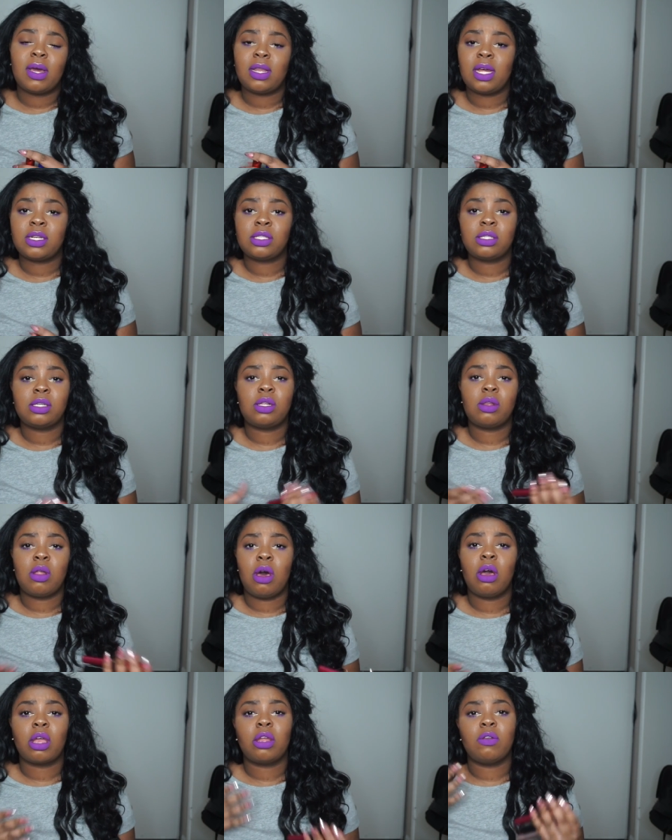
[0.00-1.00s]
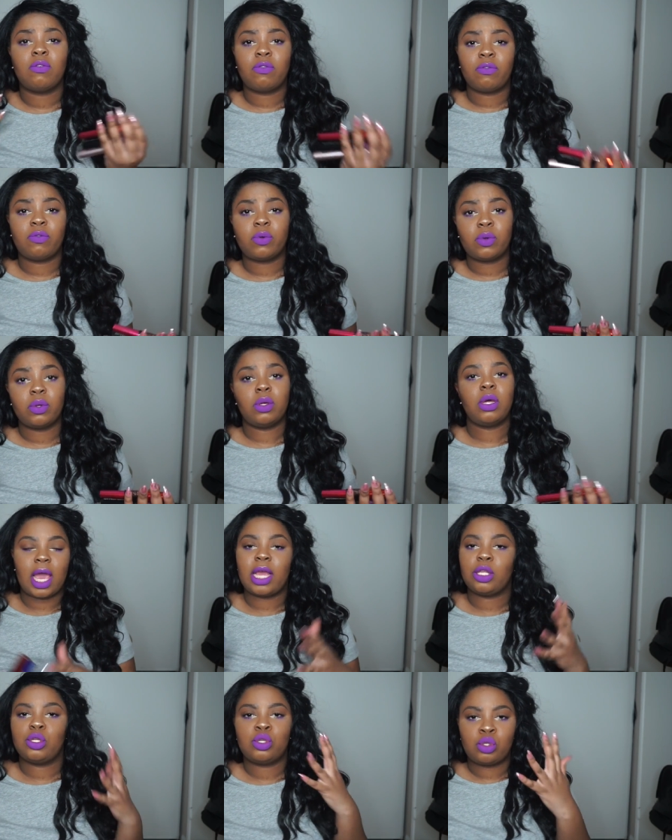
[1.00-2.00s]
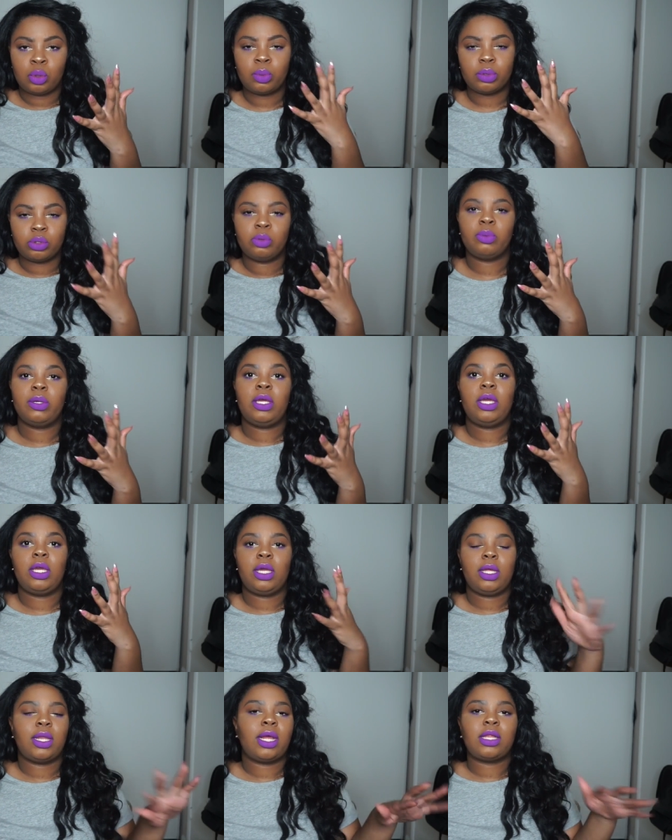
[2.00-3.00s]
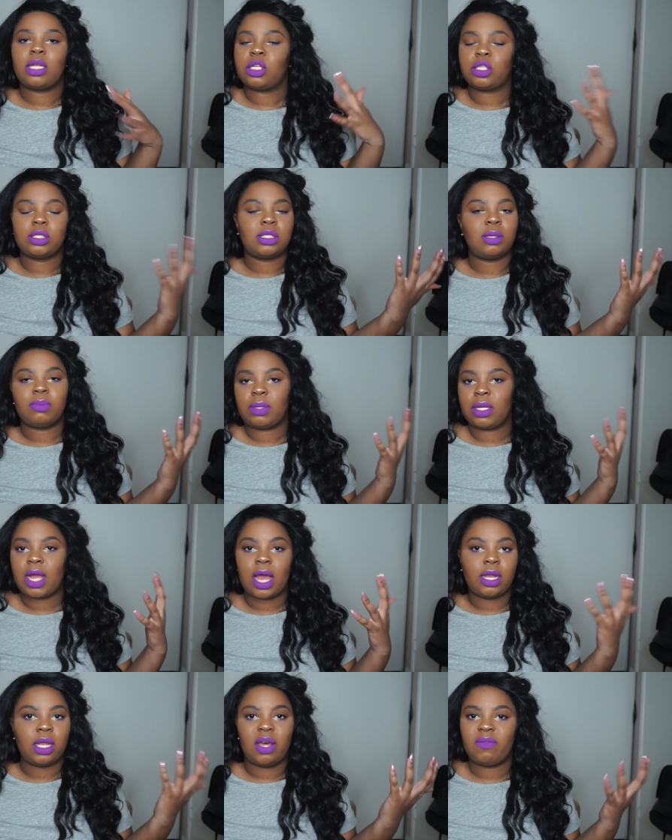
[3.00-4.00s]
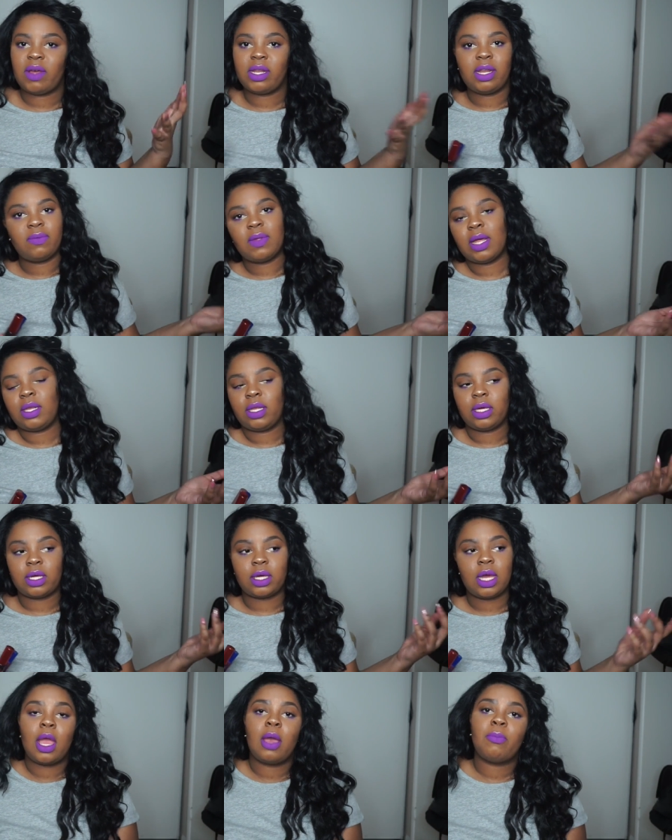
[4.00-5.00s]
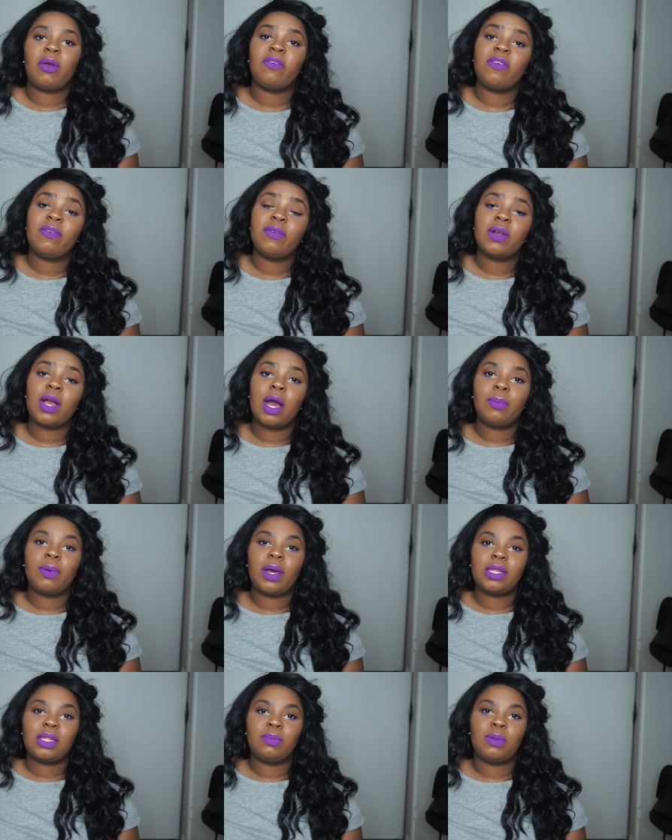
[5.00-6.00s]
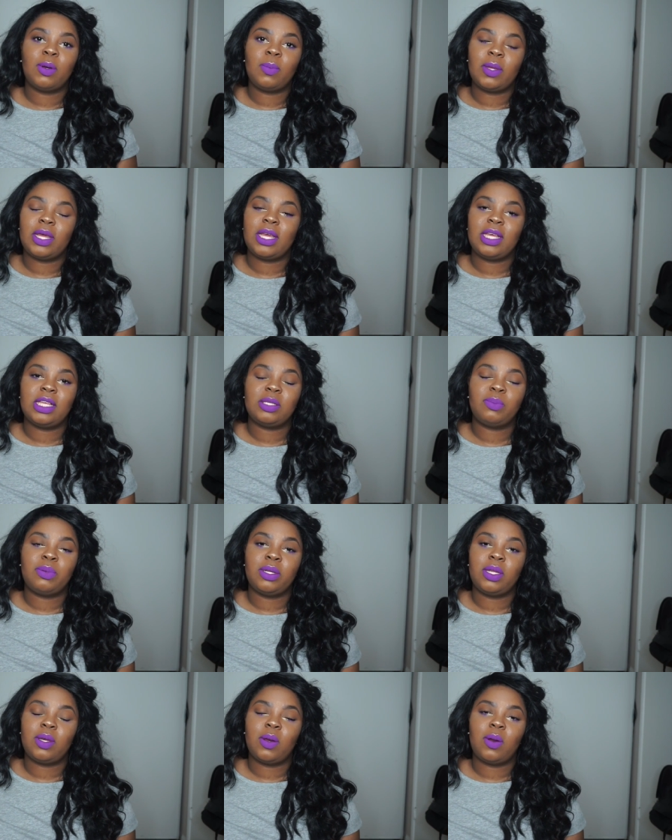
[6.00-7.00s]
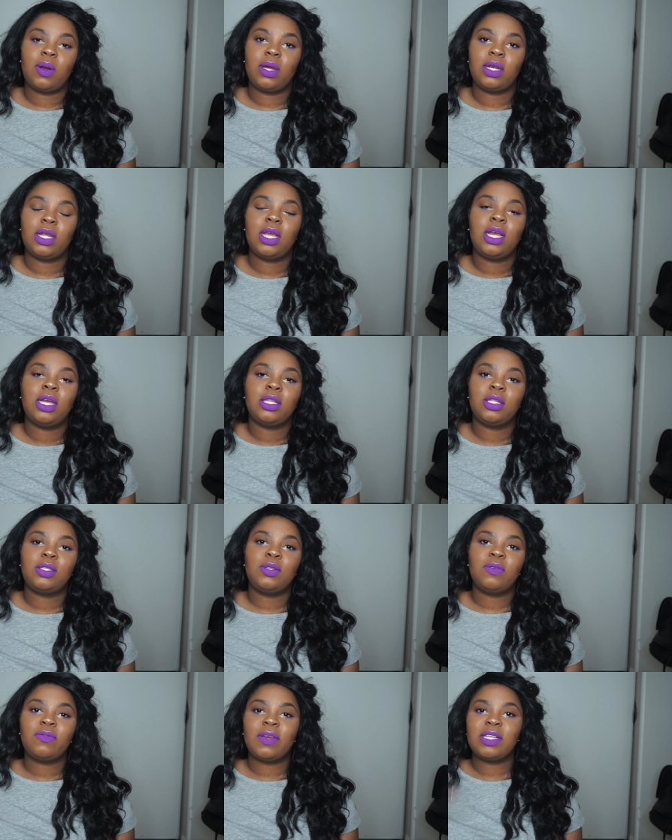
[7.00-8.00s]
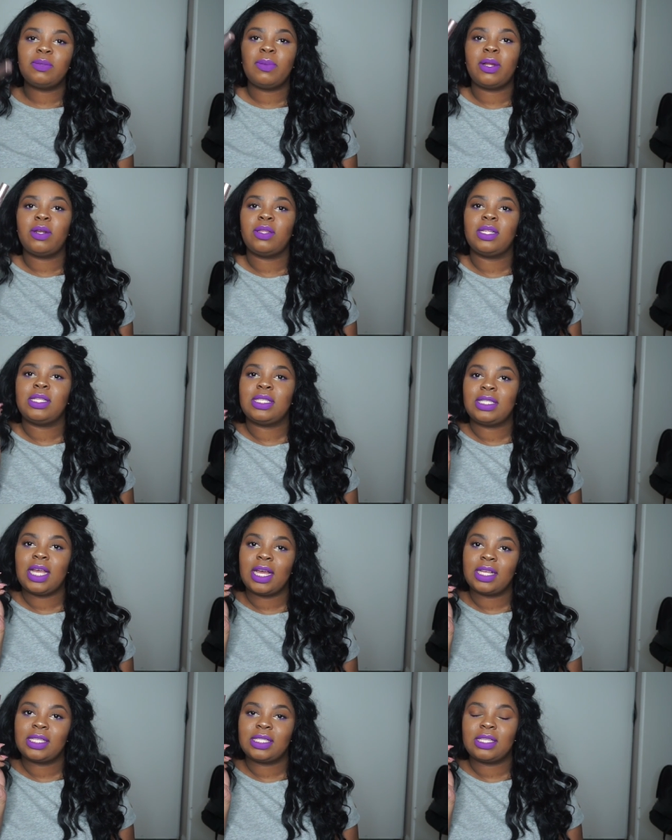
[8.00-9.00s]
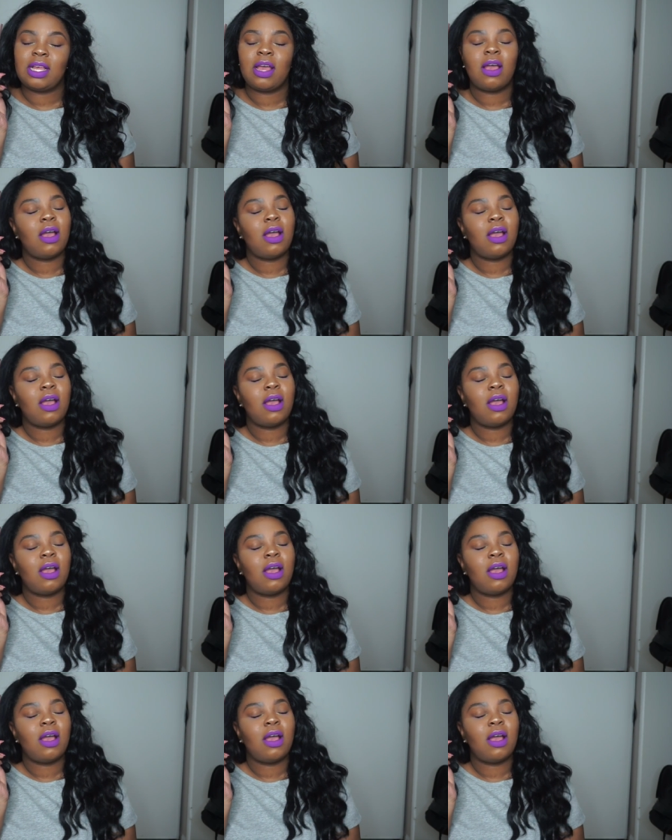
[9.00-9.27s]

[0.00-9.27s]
my lashes look long and full and super, super easy. Like that's just something I love. I love that look. My favorite combo at the moment is putting on the Too Faced Better Than Sex